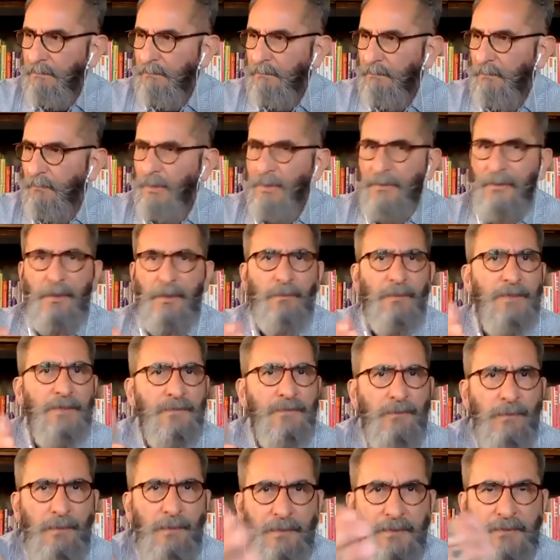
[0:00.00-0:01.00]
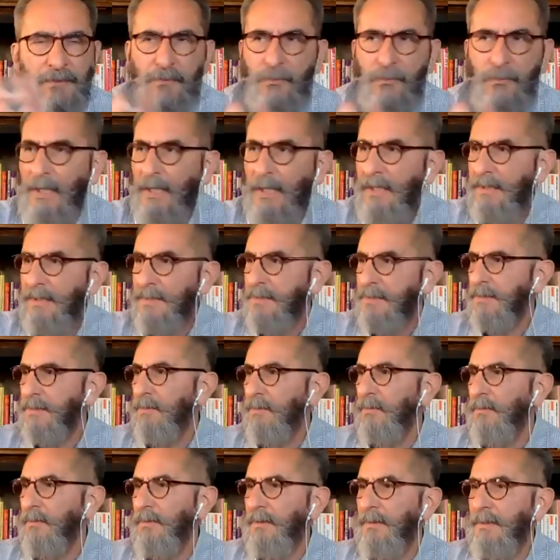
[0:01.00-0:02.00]
whether it was women's rights
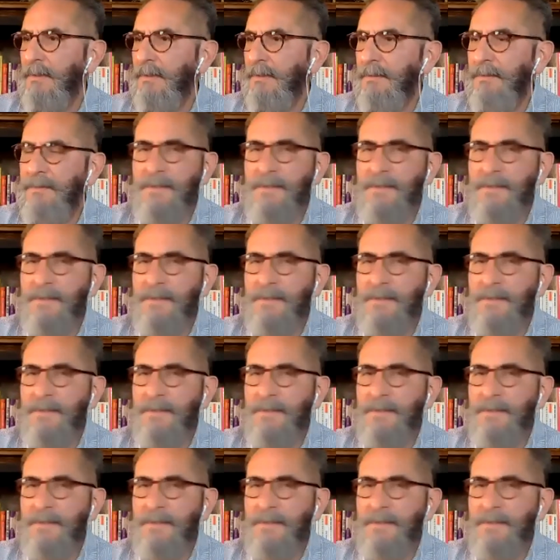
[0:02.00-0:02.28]
or